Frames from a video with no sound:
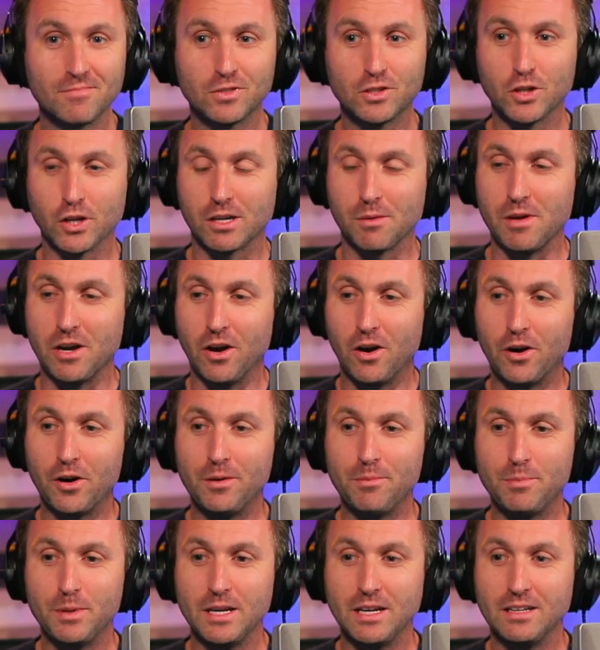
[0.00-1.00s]
took him in a
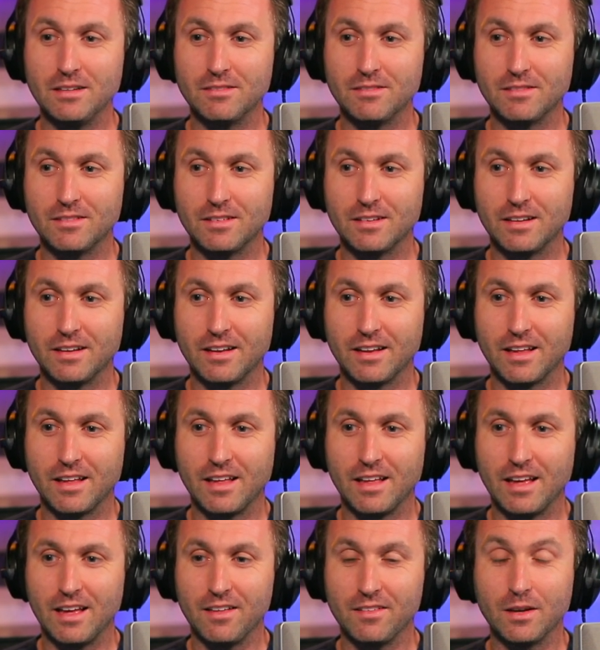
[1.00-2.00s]
heartbeat,
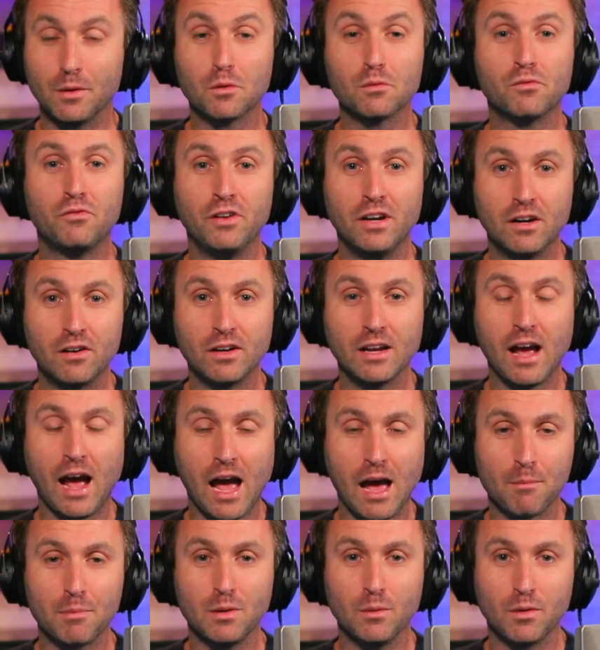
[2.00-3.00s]
and they were very
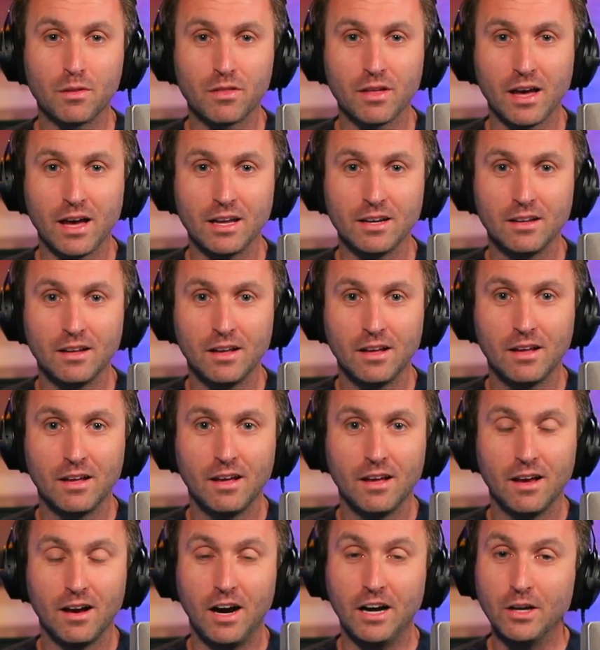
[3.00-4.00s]
happy with that.
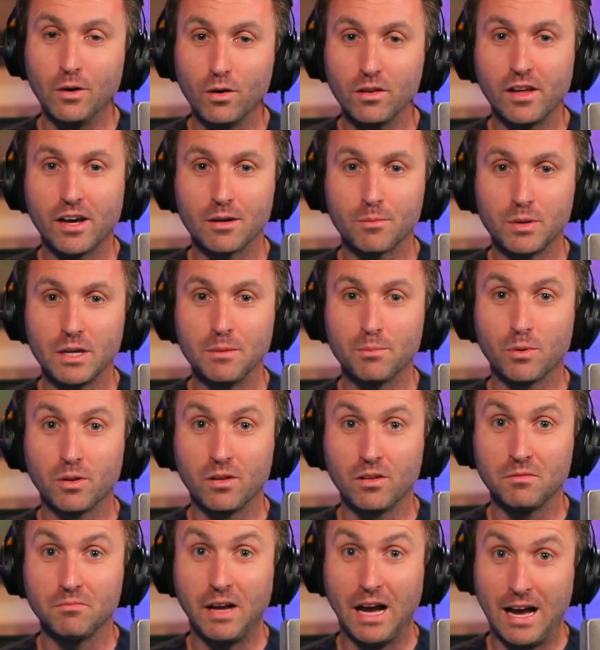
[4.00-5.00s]
I know a lot of
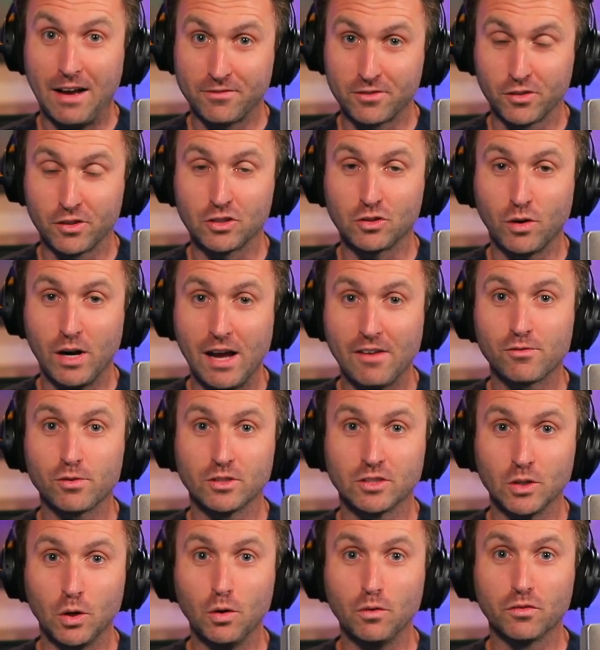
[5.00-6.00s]
people, after the draft
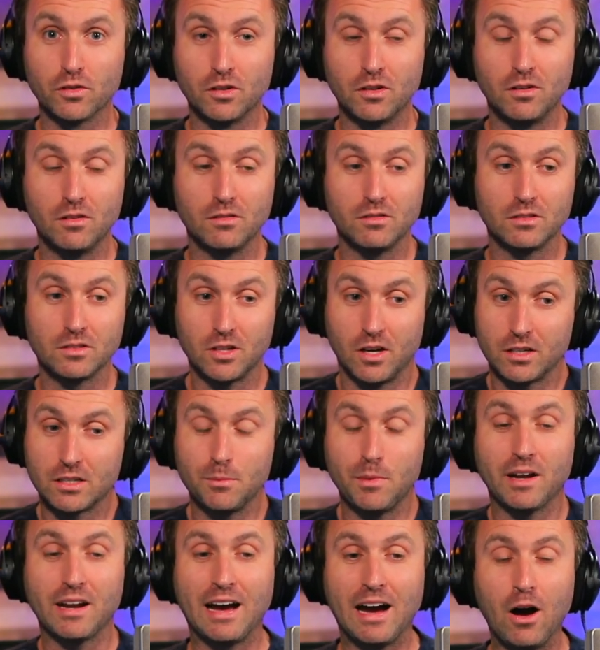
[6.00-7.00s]
was over, talked
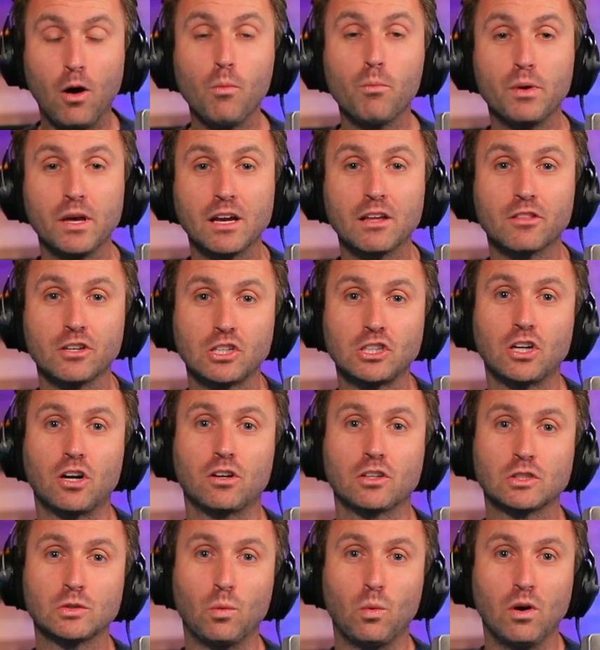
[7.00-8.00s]
about how big the
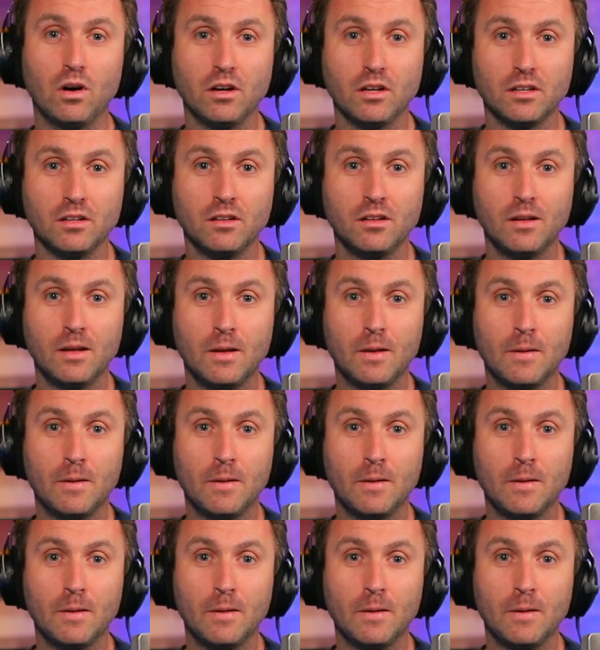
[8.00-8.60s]
Sharks won